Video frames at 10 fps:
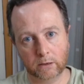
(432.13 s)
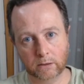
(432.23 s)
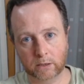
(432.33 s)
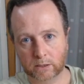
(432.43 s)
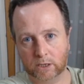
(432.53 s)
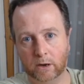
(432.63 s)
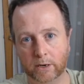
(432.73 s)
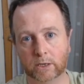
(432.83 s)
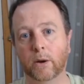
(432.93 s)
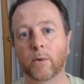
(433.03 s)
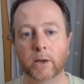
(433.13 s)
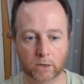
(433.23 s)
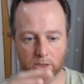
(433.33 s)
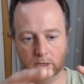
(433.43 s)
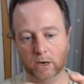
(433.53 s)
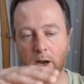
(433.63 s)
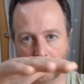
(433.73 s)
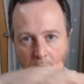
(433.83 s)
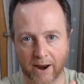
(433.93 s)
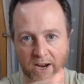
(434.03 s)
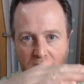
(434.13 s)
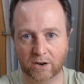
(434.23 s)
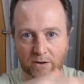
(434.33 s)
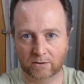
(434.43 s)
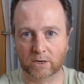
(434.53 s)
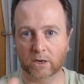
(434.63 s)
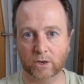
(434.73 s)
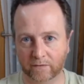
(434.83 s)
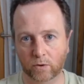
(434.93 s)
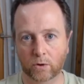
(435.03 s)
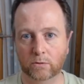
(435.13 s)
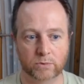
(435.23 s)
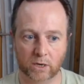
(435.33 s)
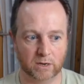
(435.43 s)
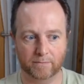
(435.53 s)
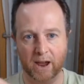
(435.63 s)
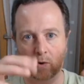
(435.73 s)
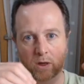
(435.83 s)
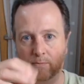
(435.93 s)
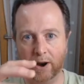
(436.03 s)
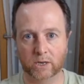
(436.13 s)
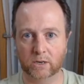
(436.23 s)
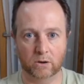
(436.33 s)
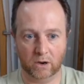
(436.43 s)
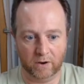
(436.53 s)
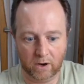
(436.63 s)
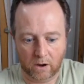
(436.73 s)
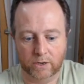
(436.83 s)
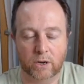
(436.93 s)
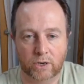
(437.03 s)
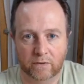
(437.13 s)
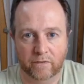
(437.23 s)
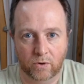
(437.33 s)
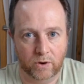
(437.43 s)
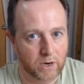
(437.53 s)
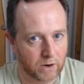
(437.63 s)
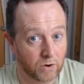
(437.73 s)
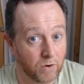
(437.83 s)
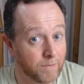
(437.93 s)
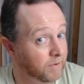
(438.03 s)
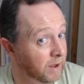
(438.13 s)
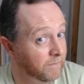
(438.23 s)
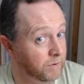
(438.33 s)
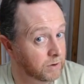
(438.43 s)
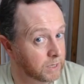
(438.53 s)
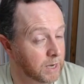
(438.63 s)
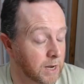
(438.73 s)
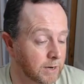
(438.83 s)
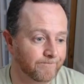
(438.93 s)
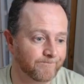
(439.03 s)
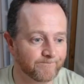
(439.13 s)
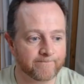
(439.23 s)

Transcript: it'll slide sideways because the tyres can't actually touch the floor. So it doesn't matter what the brakes are doing, if you can't touch the floor, you don't grip, and therefore you're scared.